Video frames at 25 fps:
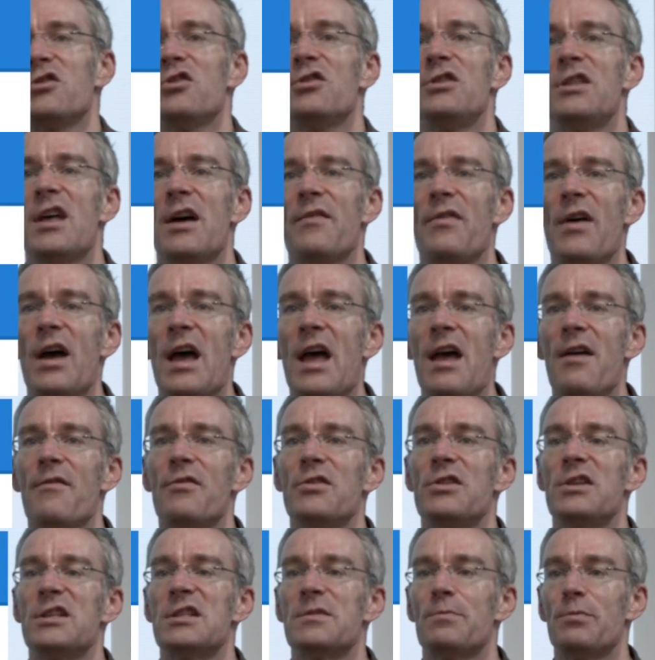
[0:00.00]
you never ever
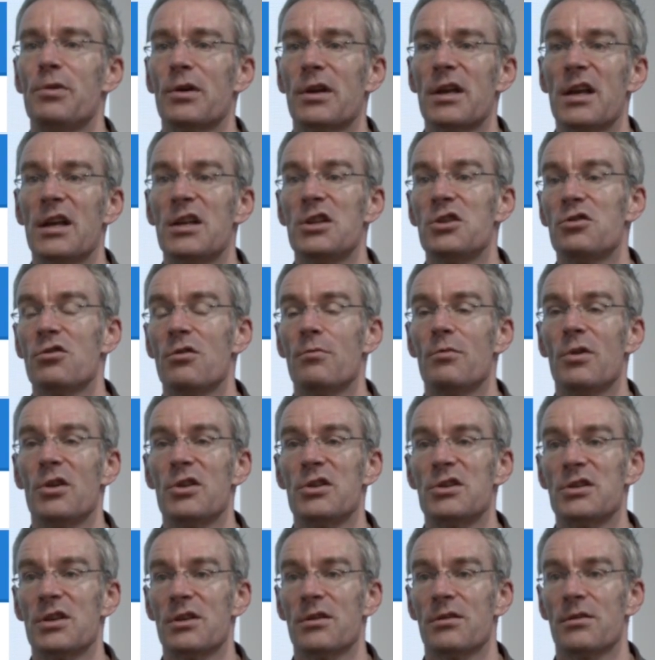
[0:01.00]
need to plug it into a
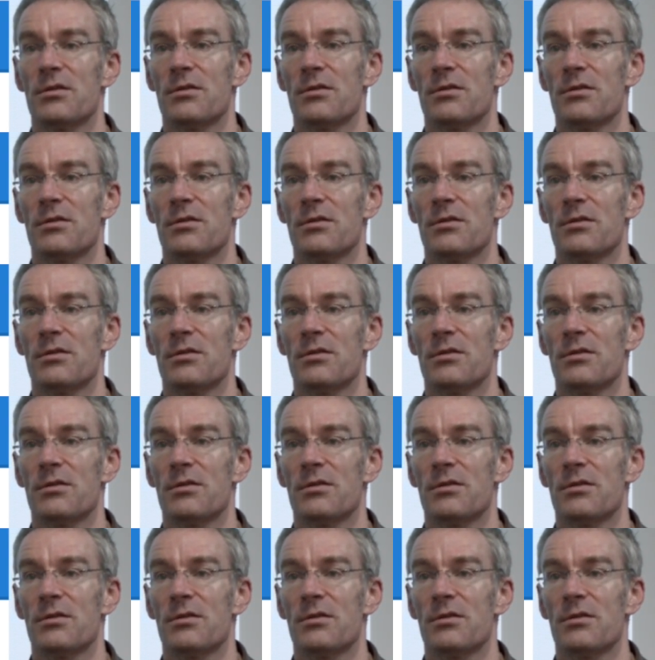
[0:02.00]
monitor.